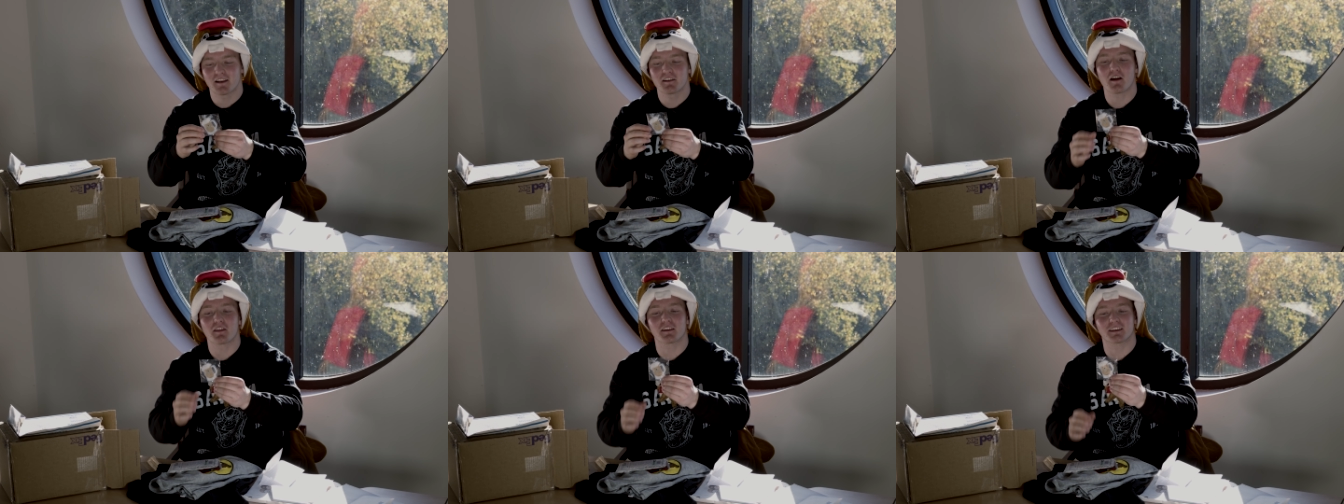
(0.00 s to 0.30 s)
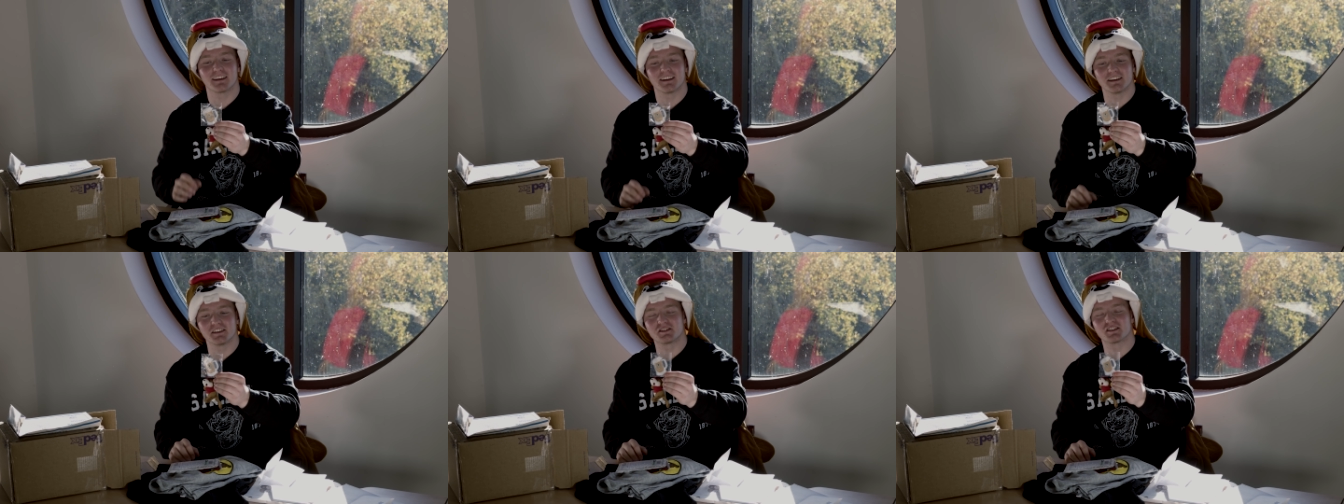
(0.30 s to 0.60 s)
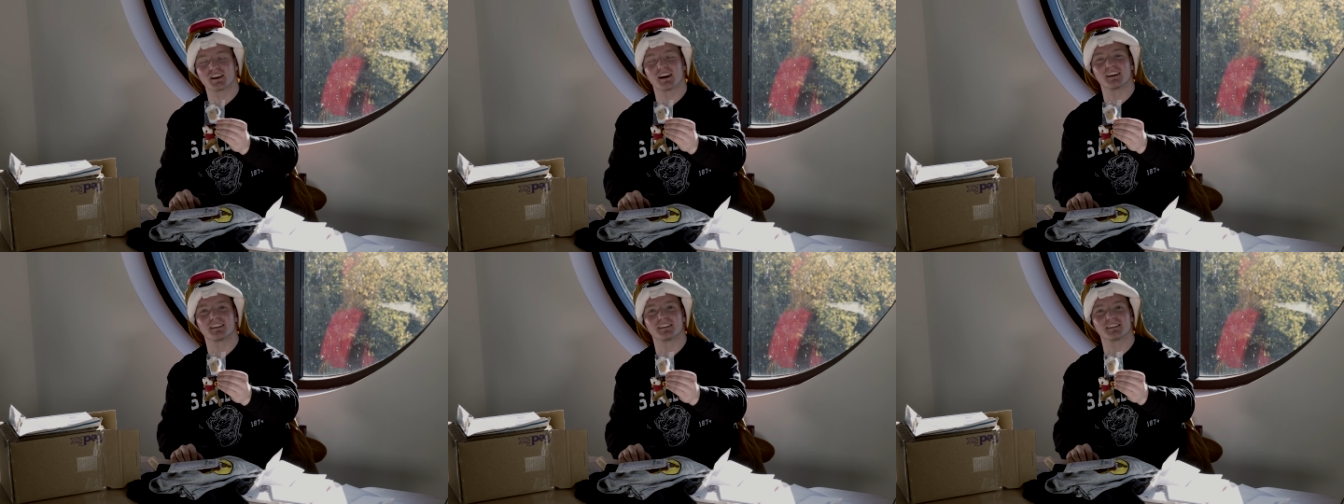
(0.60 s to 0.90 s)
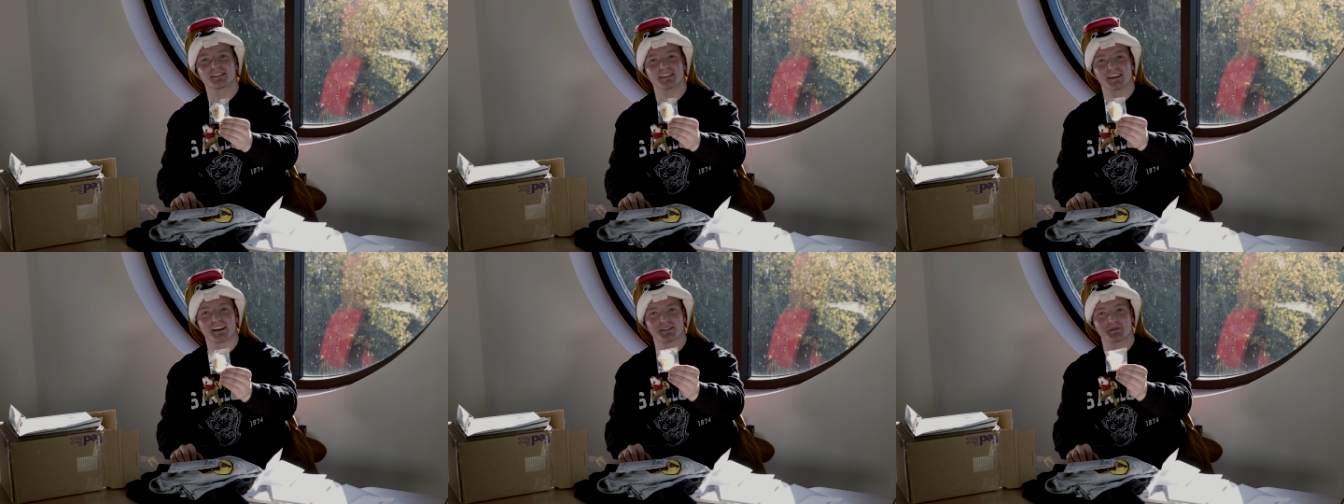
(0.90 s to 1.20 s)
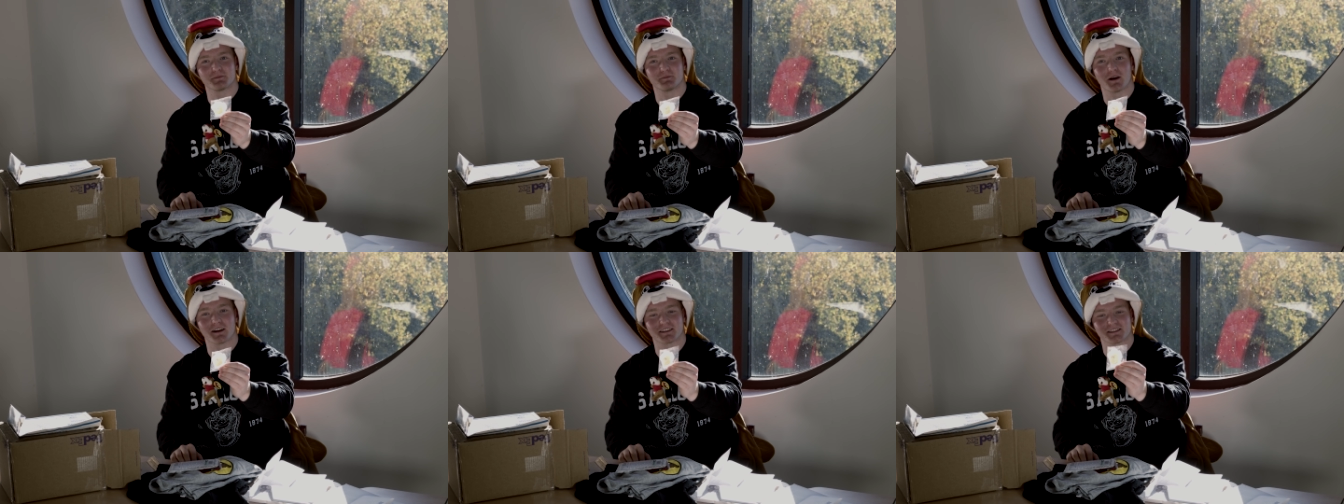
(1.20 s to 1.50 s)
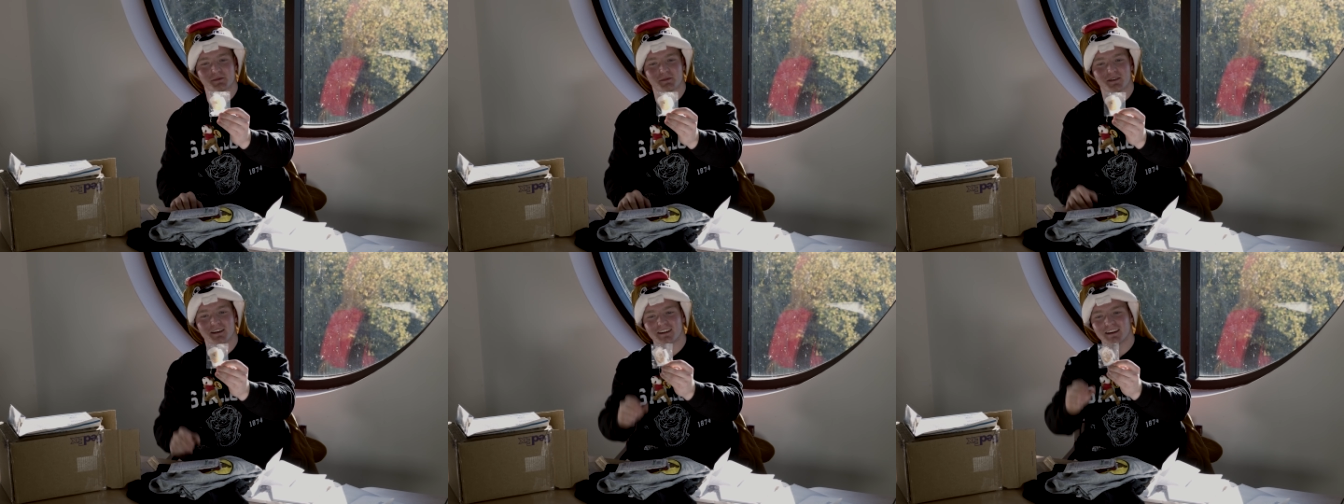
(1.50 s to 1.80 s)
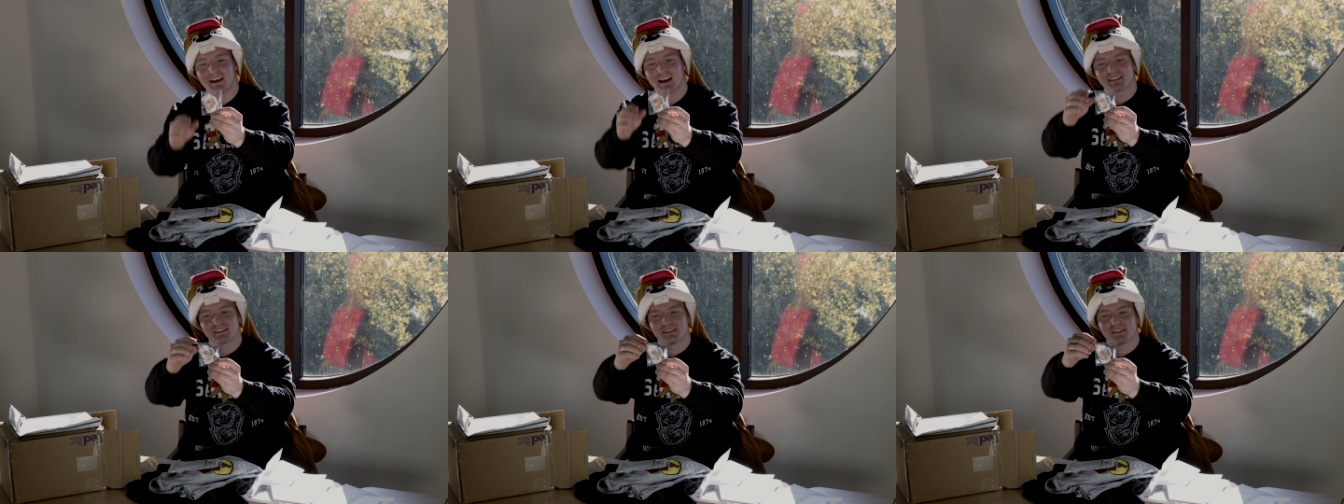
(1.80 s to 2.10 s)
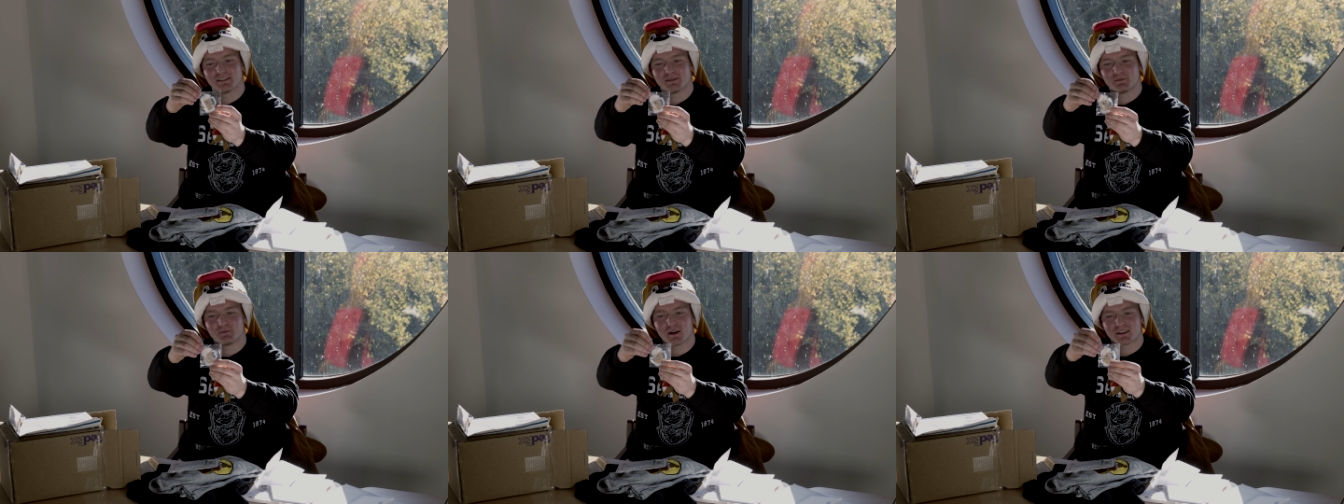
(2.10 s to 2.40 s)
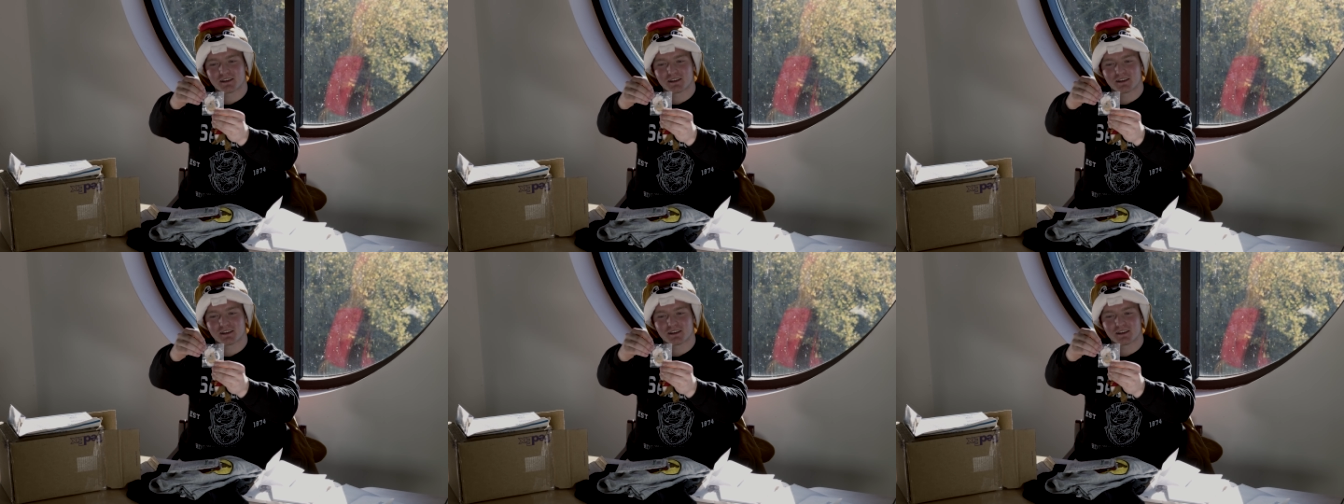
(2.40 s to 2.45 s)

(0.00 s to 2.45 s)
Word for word: Another keychain that says Butterbeer, has a